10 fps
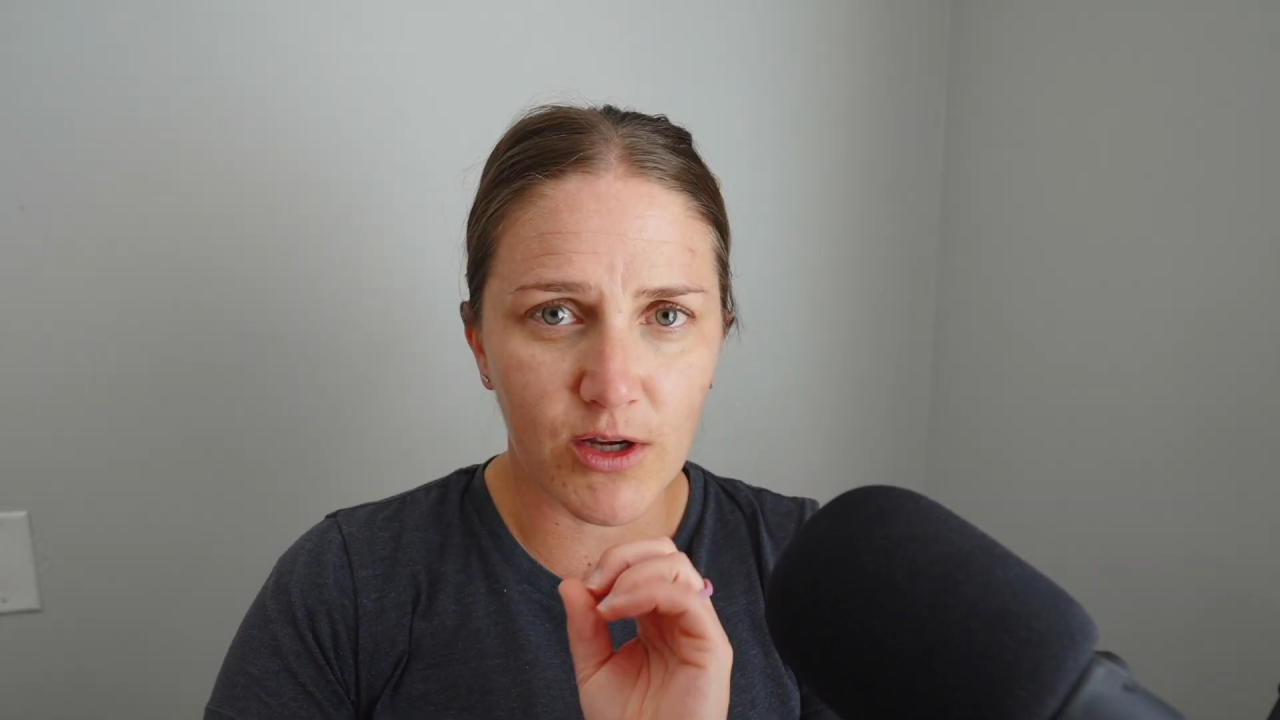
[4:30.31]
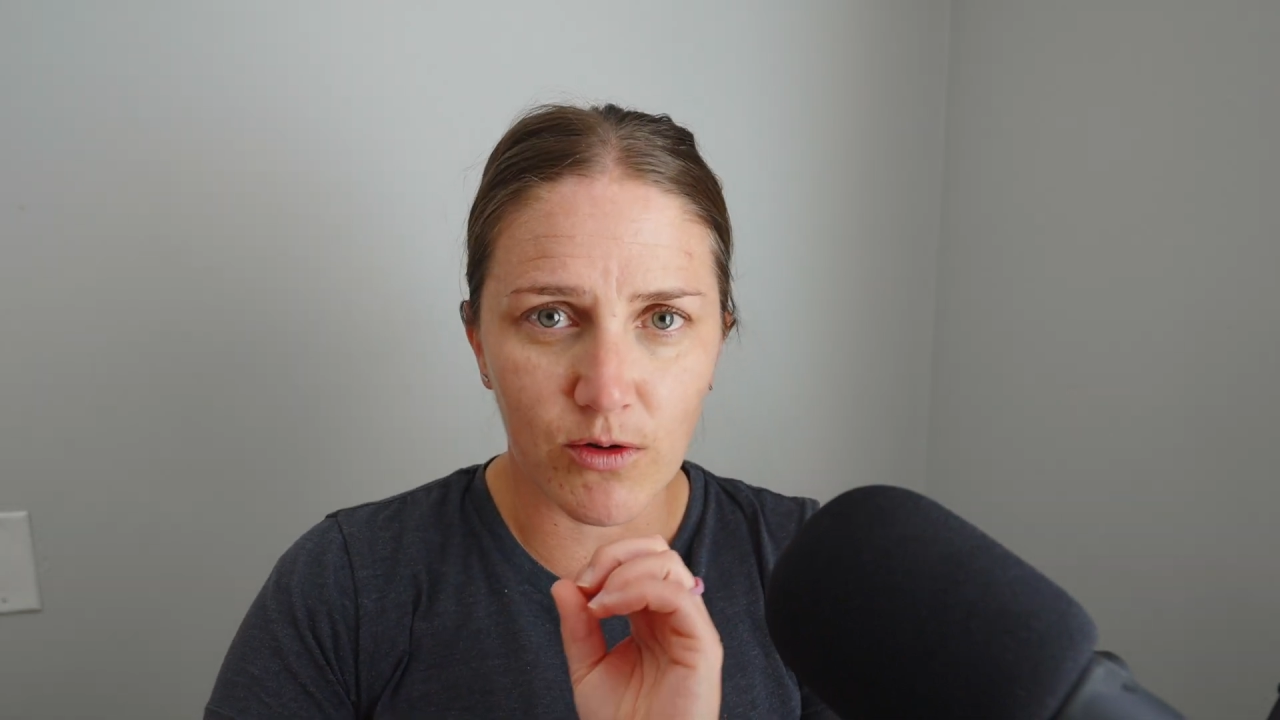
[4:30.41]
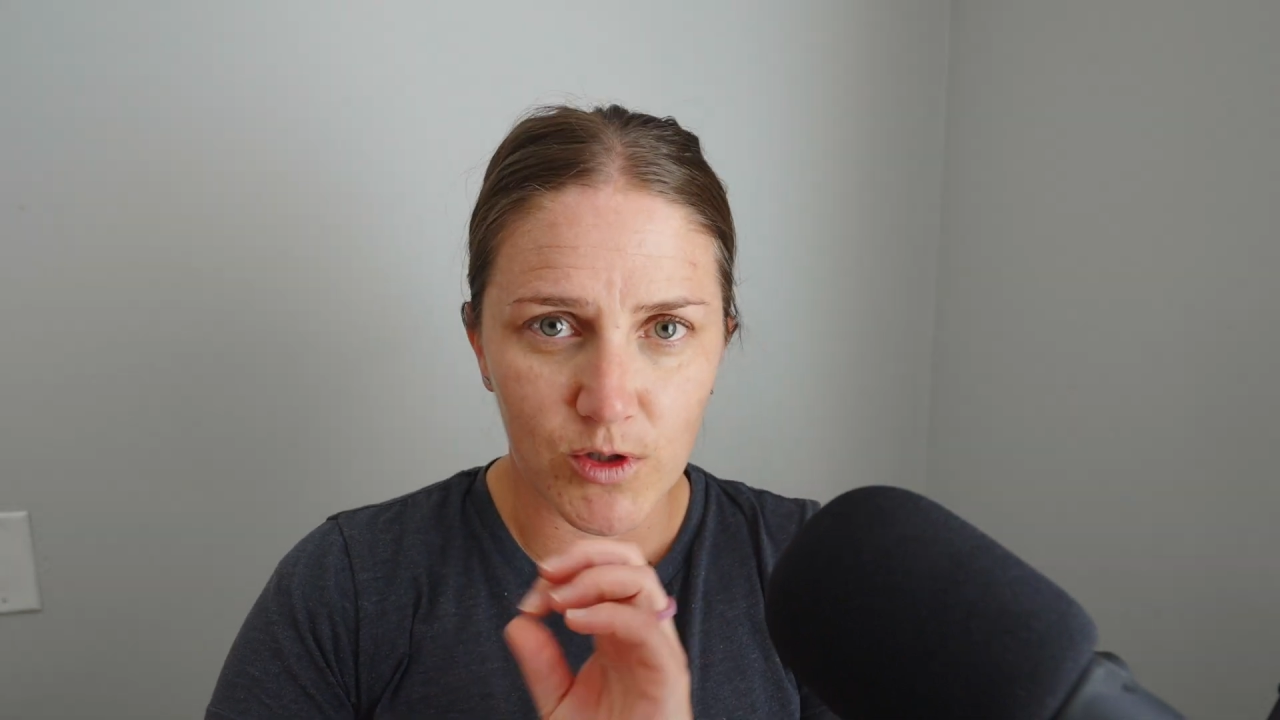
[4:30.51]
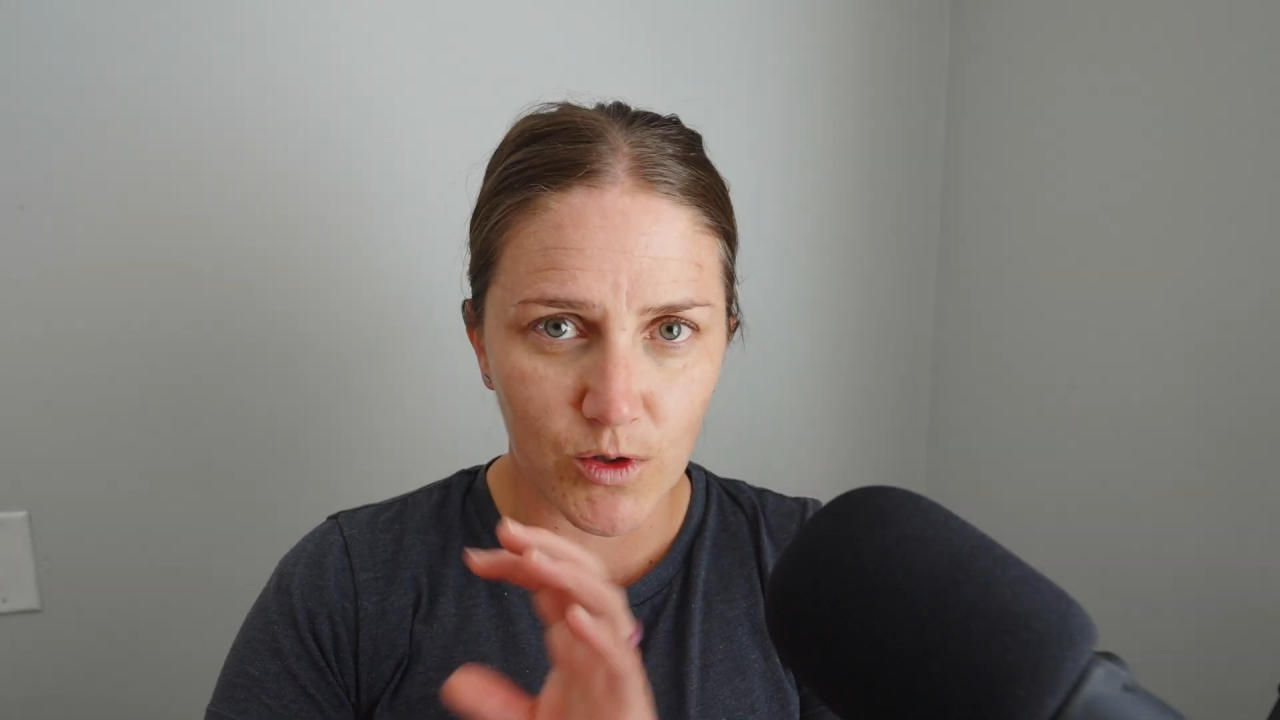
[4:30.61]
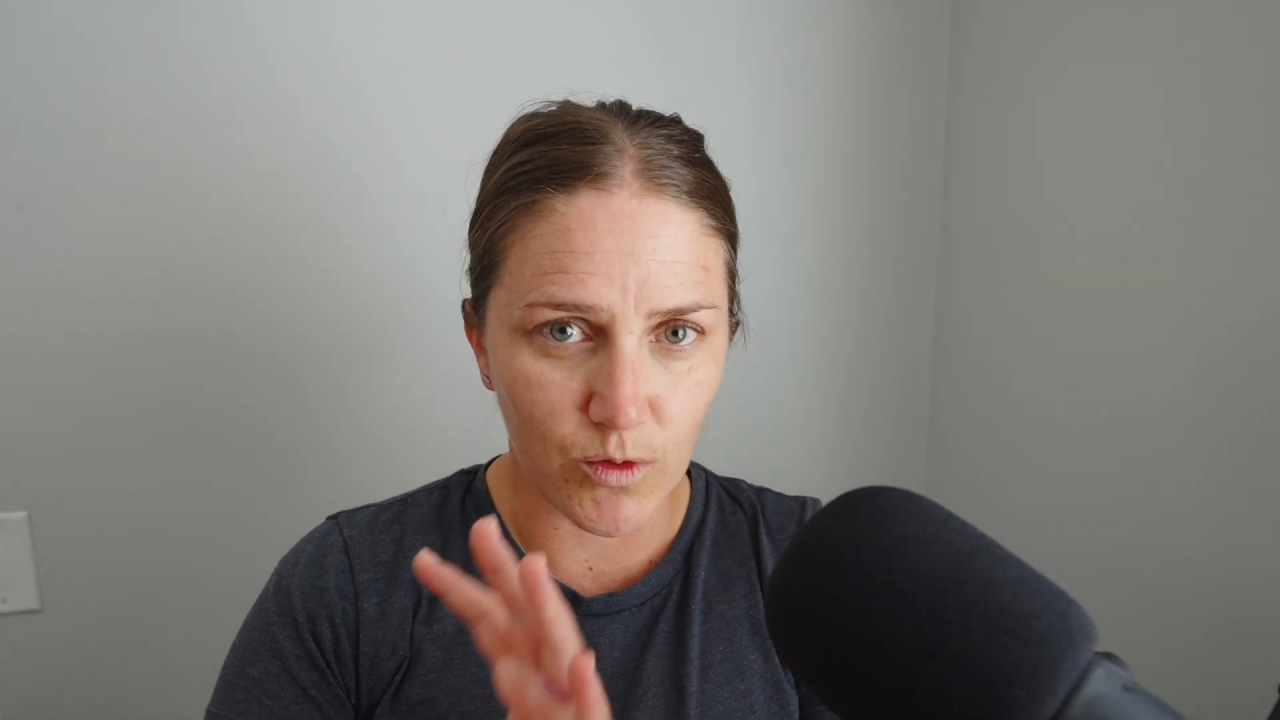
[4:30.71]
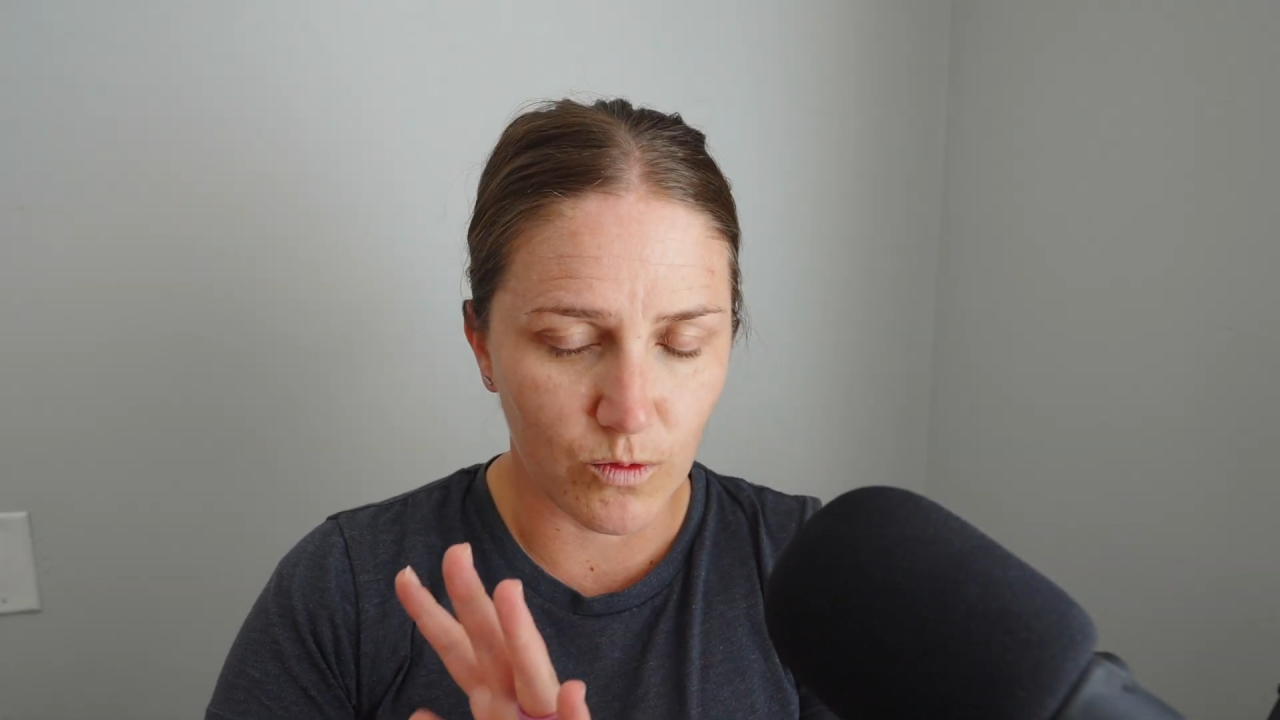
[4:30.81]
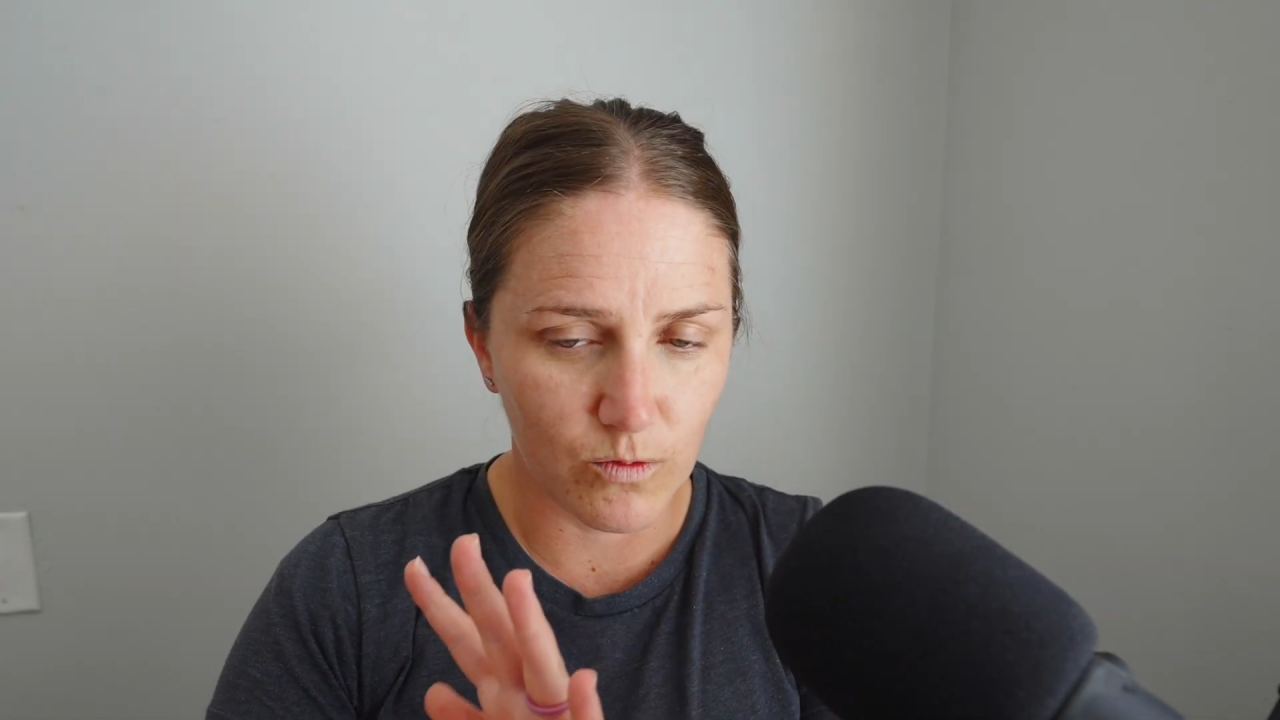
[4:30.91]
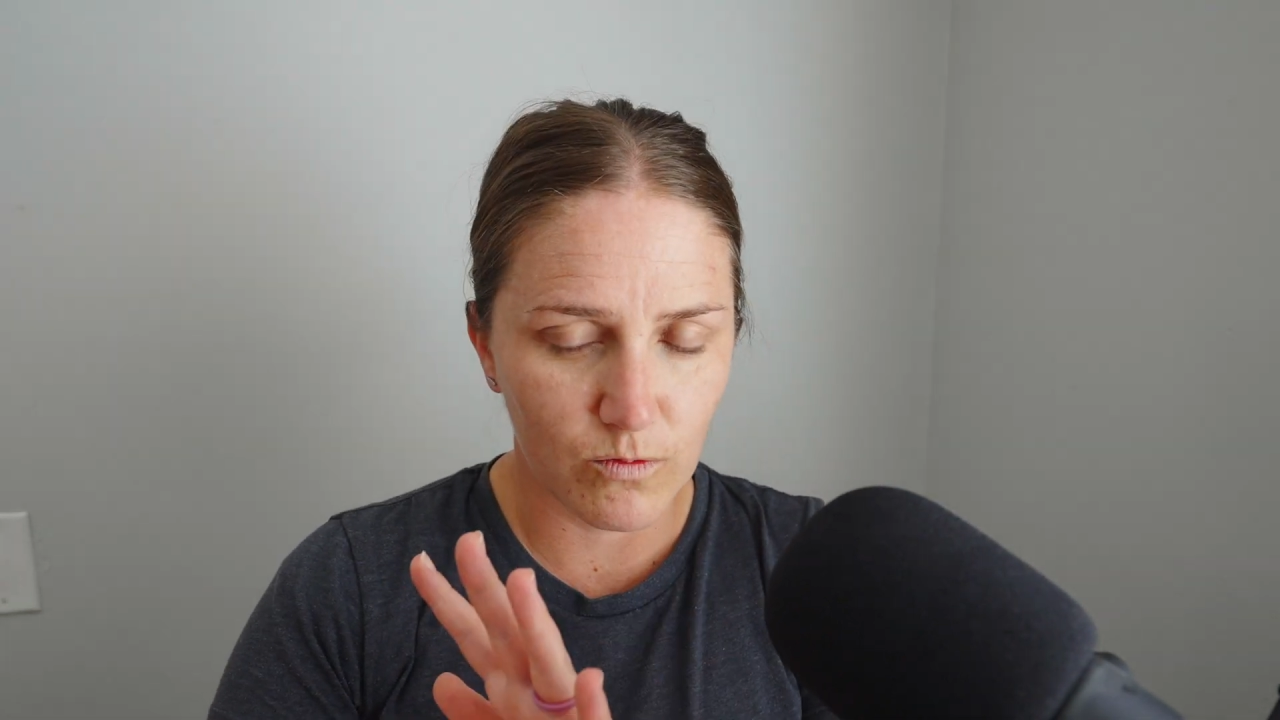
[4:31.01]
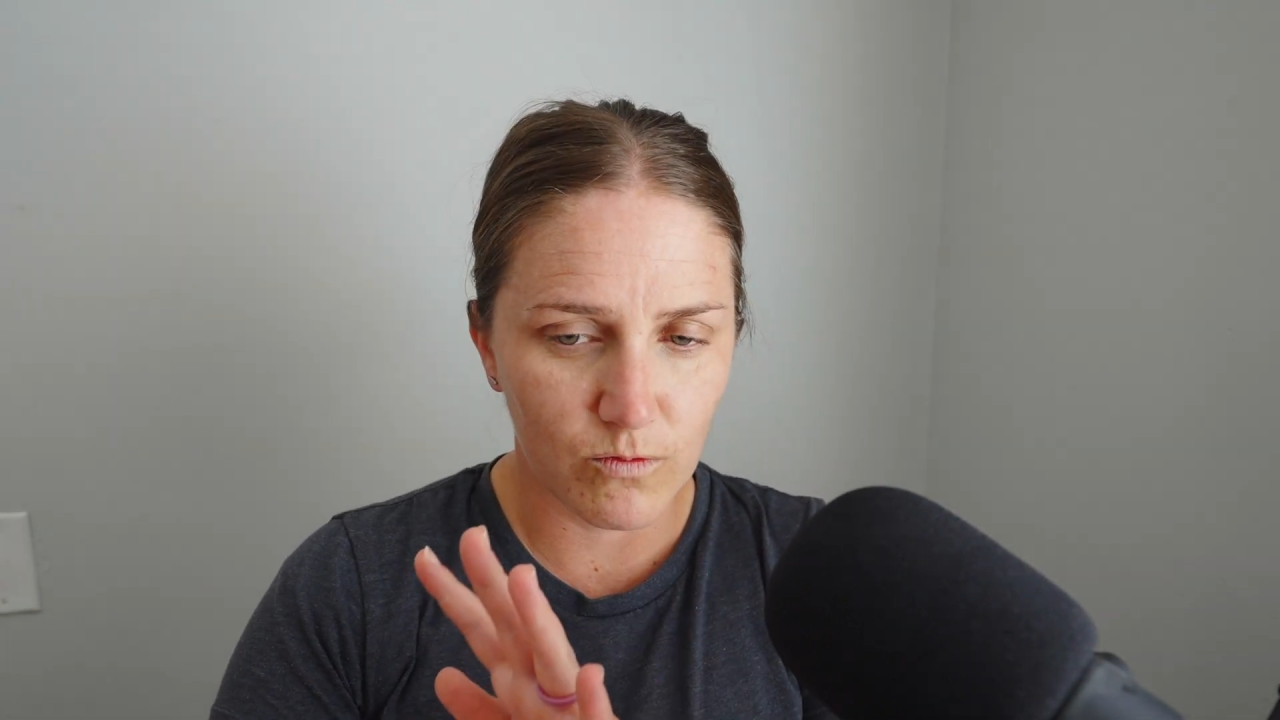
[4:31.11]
go to